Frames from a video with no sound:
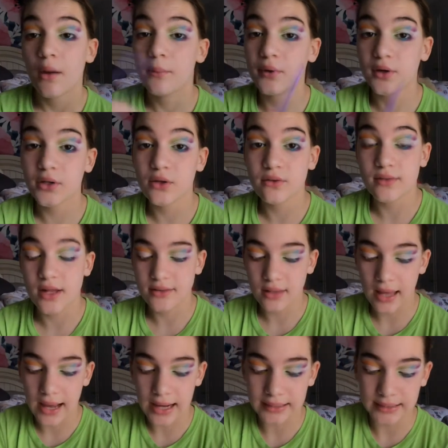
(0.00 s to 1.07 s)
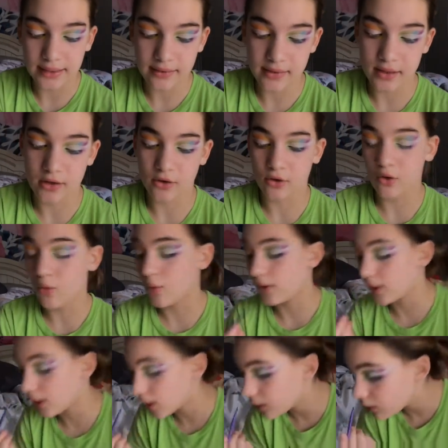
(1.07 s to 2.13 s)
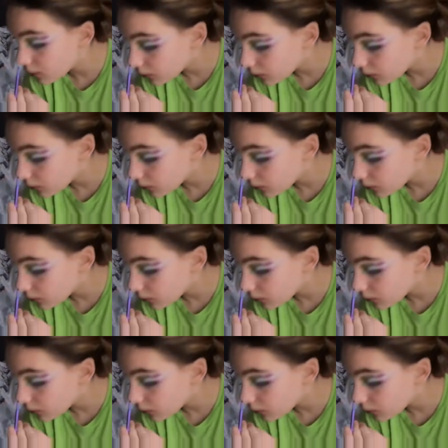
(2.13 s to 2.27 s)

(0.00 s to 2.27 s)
we're going to use that to highlight the inner corner.